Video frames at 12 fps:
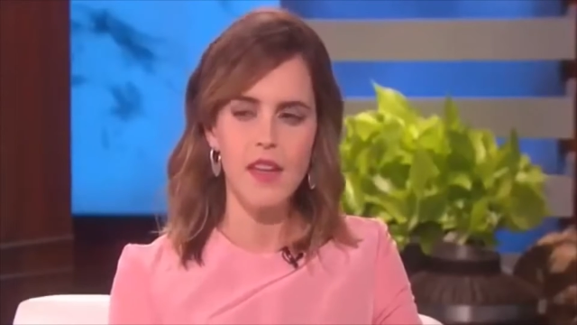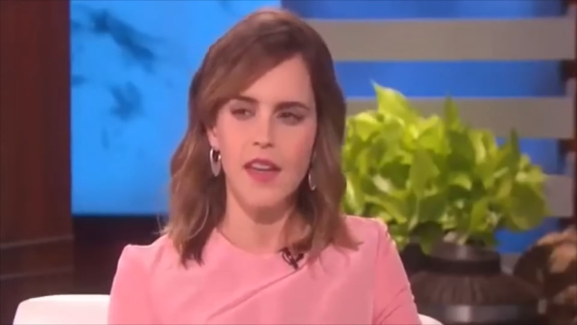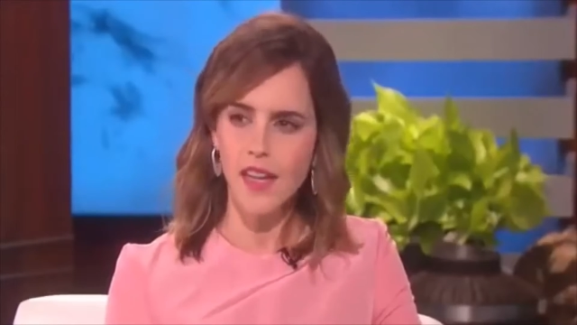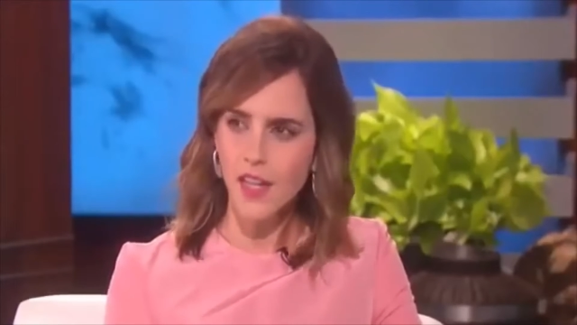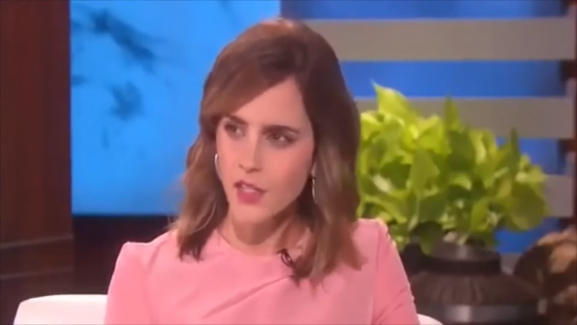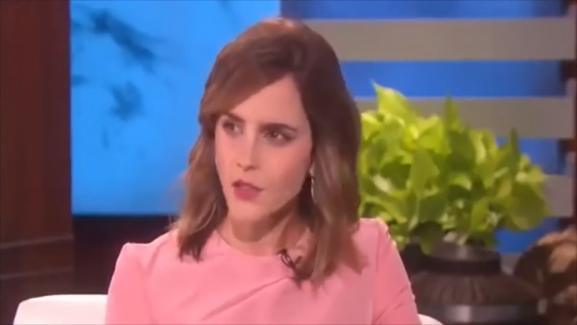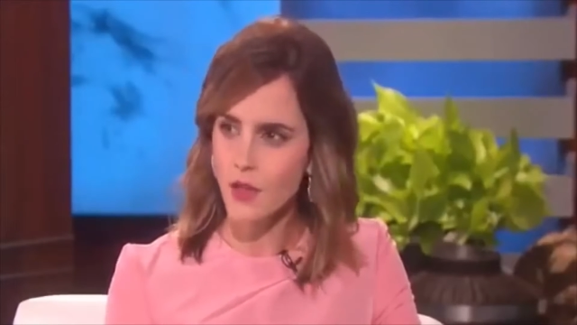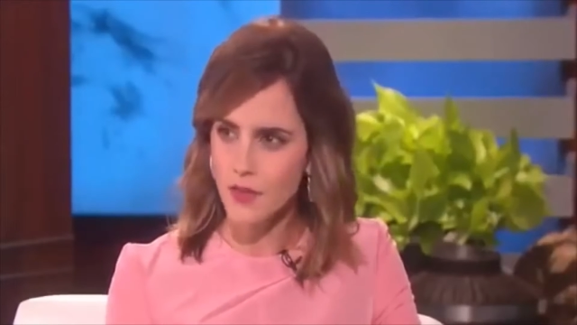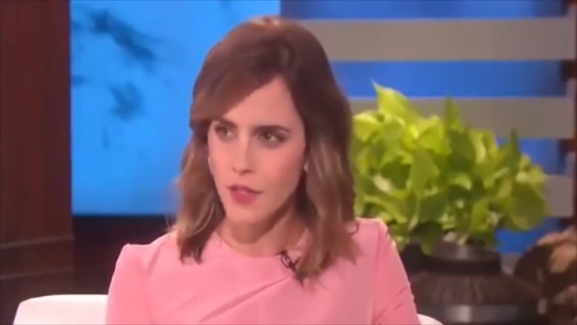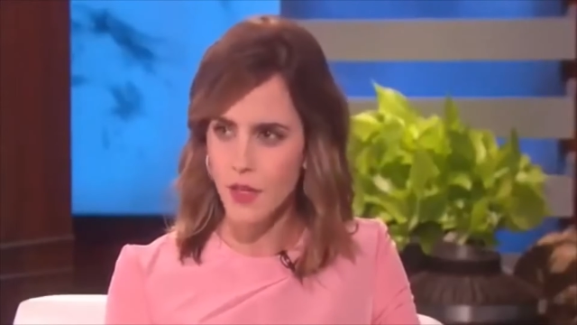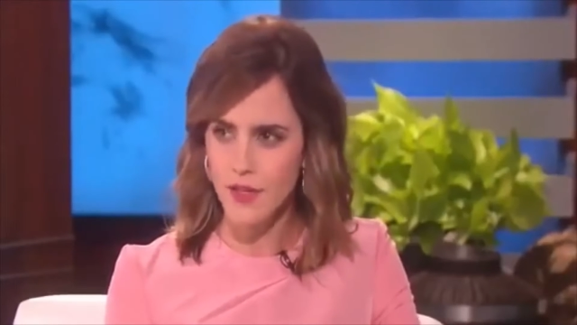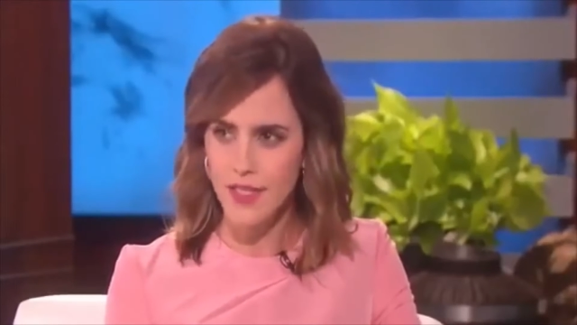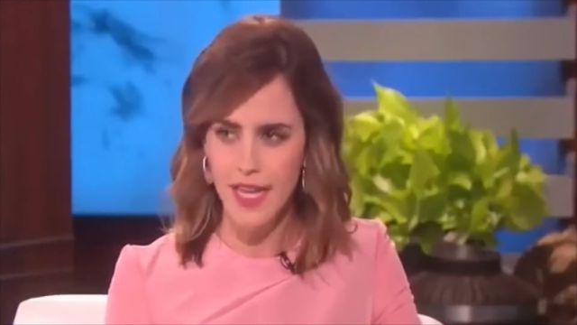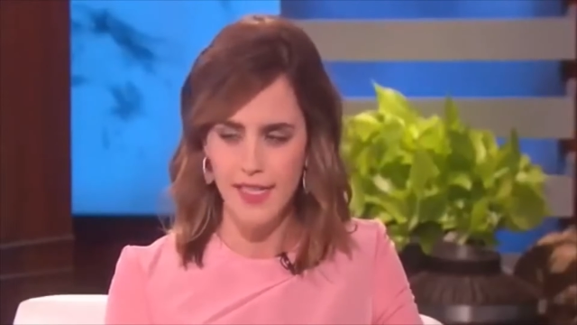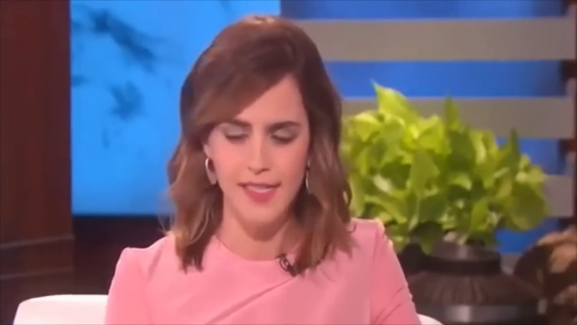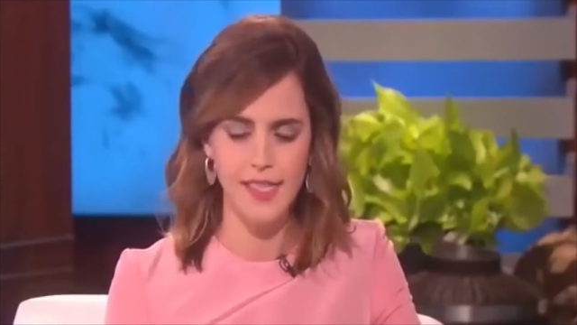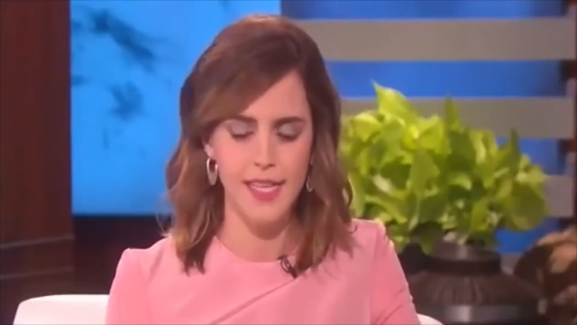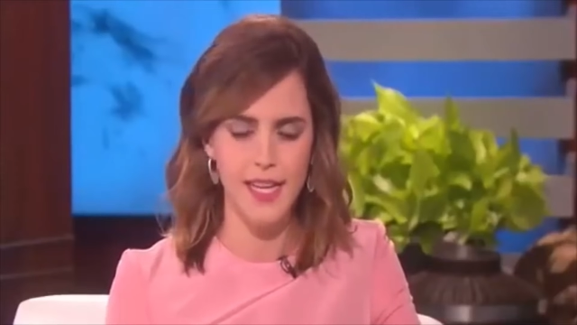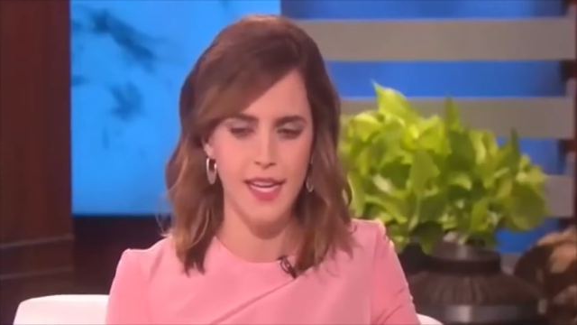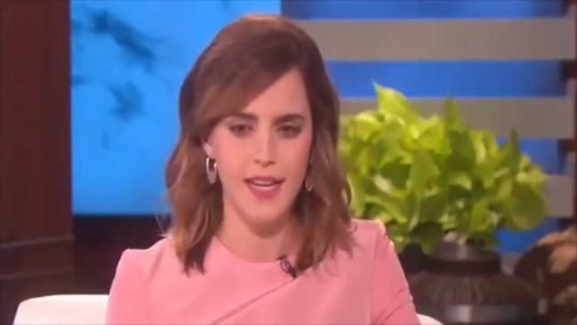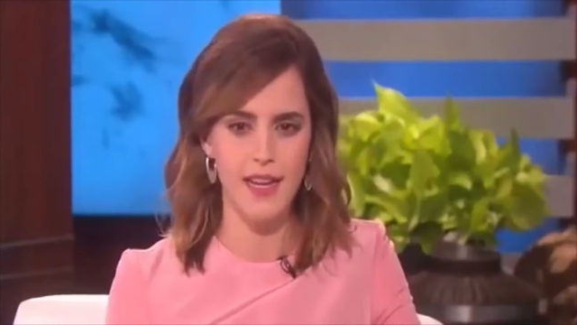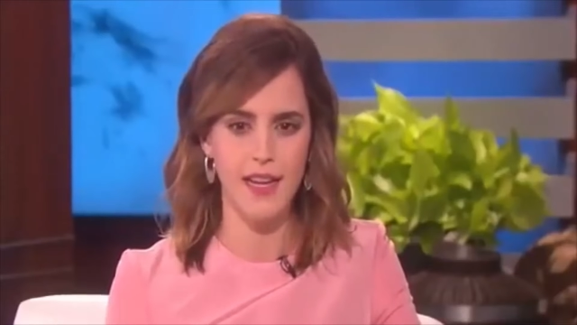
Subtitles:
in control of her own destiny.